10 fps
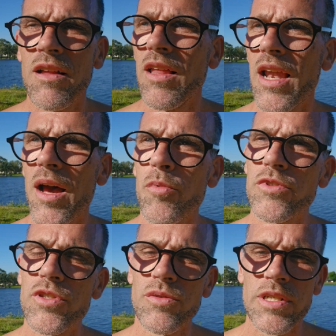lot of
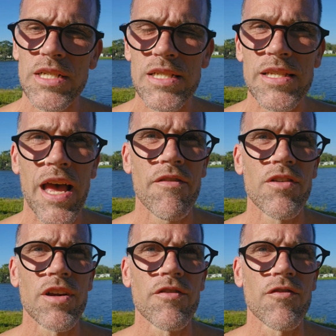opportunities to have
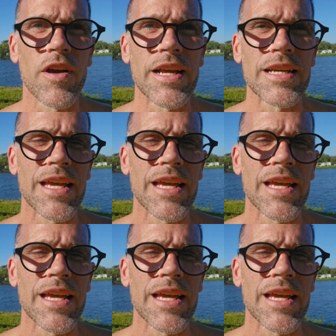very frank,